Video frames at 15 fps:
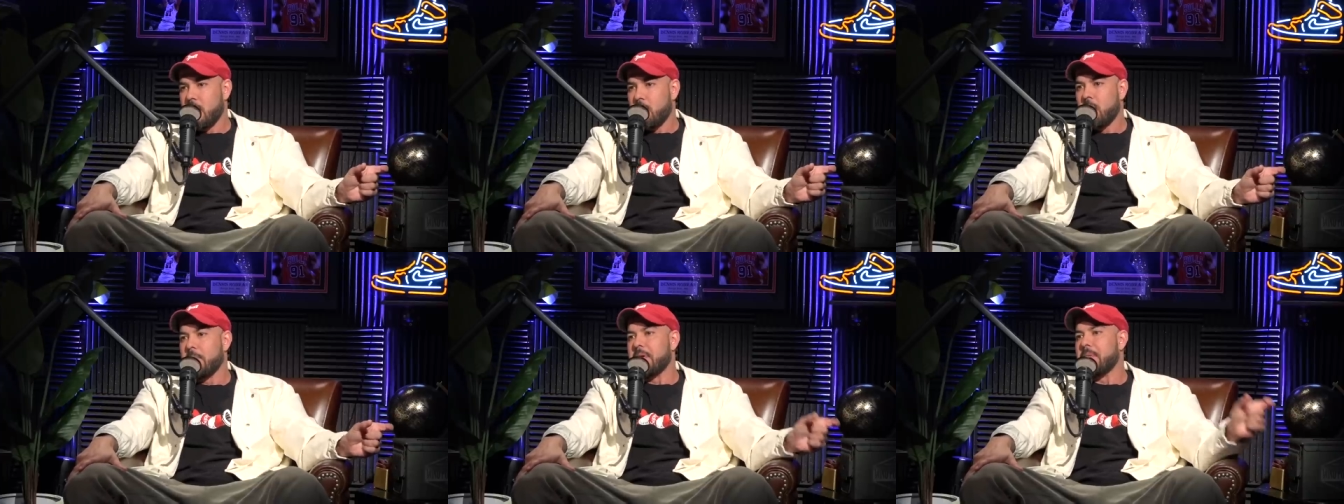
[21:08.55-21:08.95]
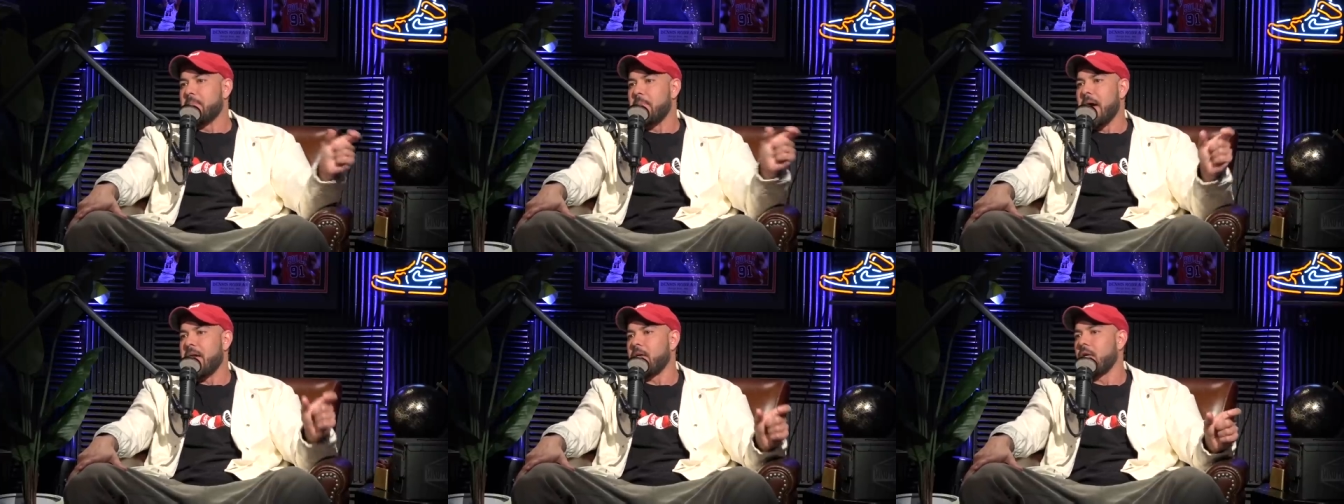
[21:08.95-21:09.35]
would be
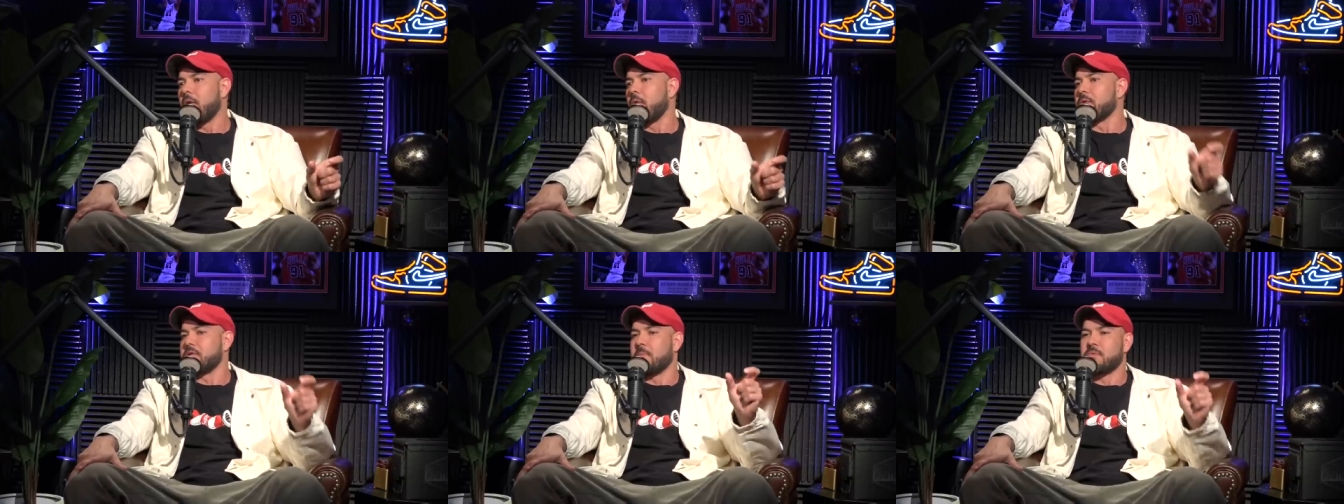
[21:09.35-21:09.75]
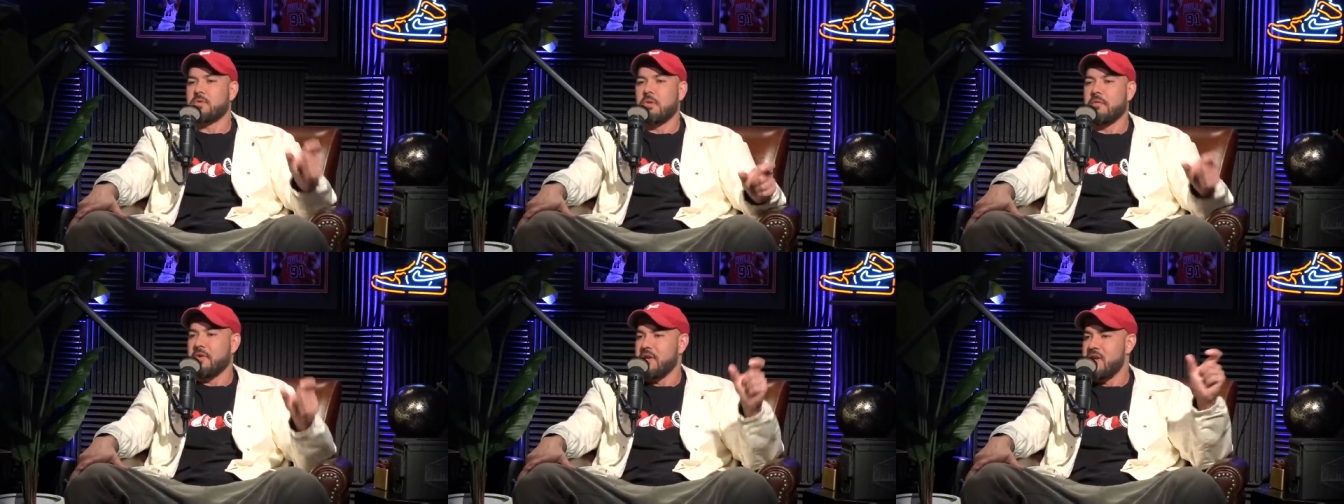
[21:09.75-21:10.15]
better, or some
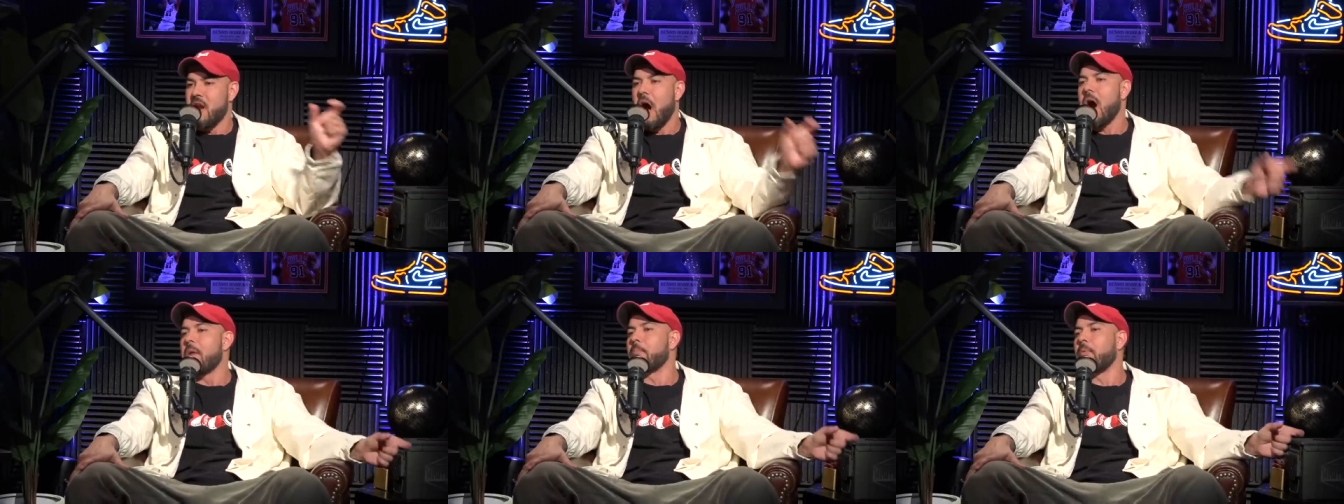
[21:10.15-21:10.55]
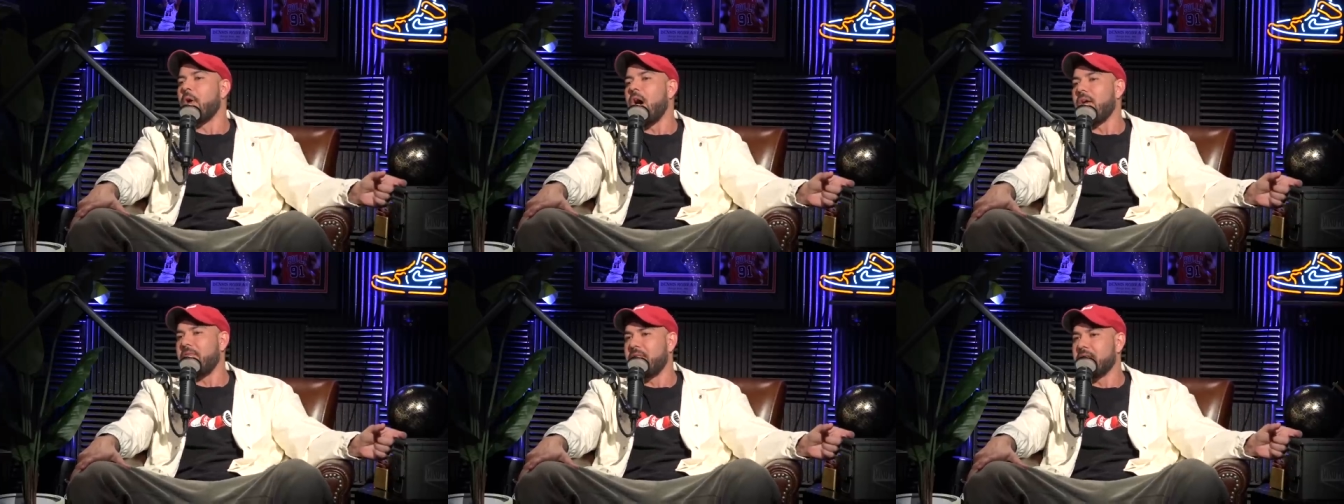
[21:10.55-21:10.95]
sort of a
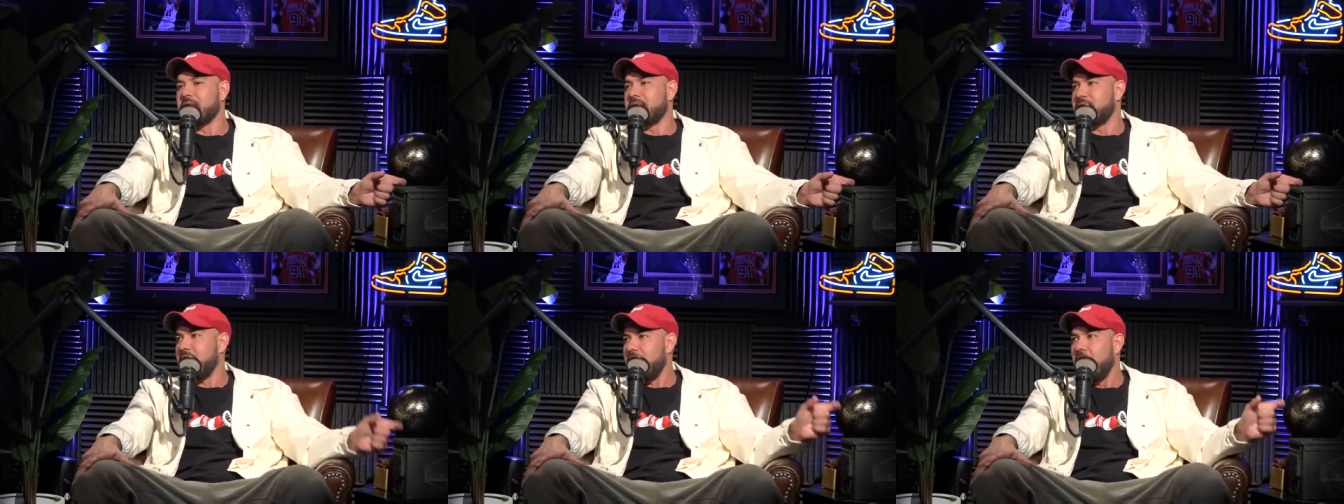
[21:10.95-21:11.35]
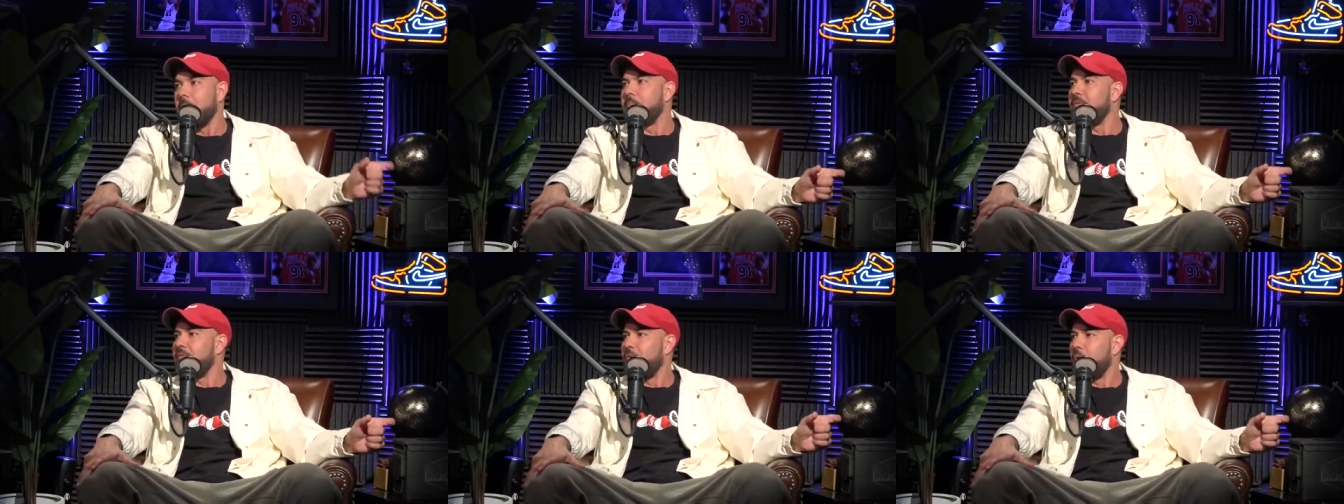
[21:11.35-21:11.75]
nonprofit
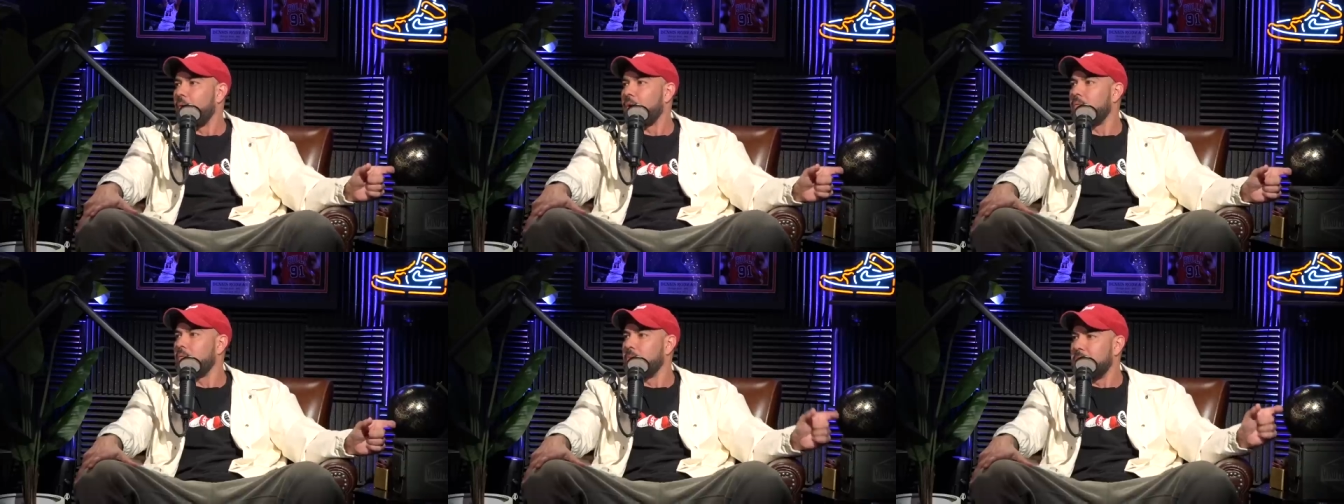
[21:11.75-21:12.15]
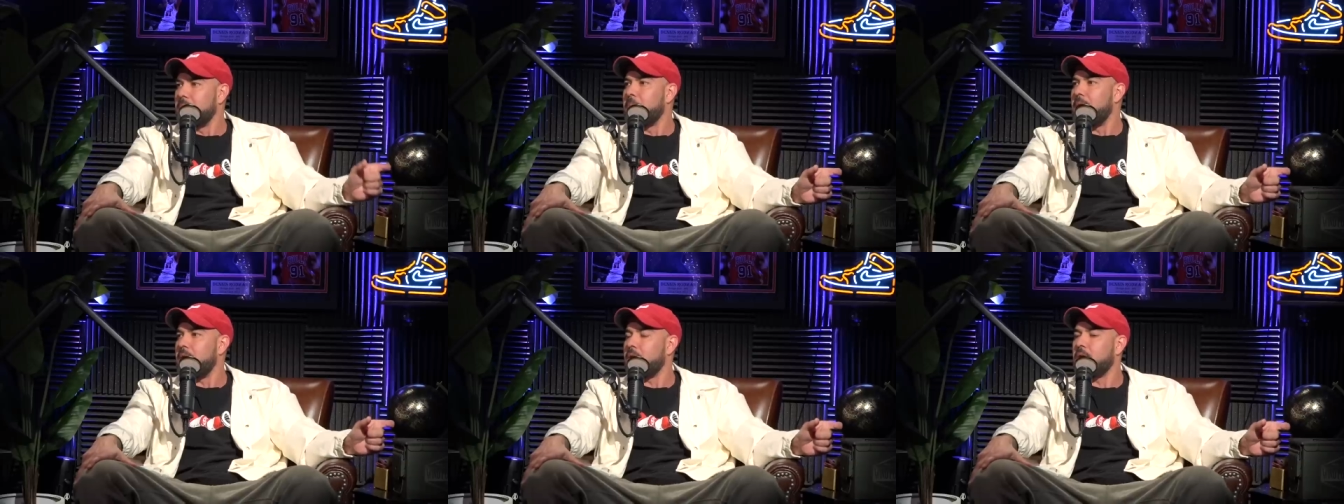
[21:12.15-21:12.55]
setup for it would be
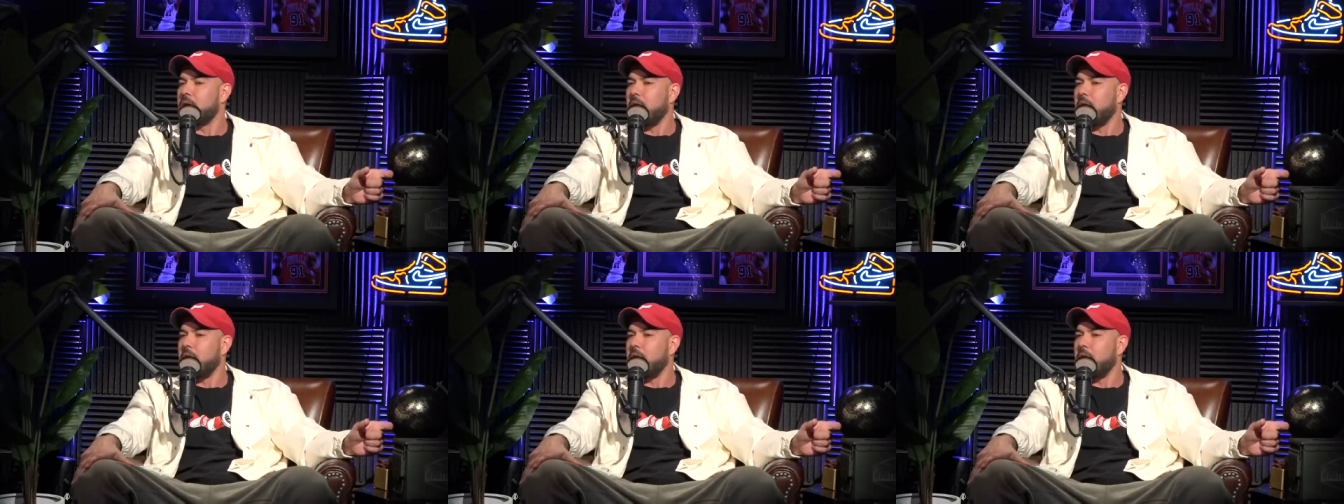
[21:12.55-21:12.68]
better?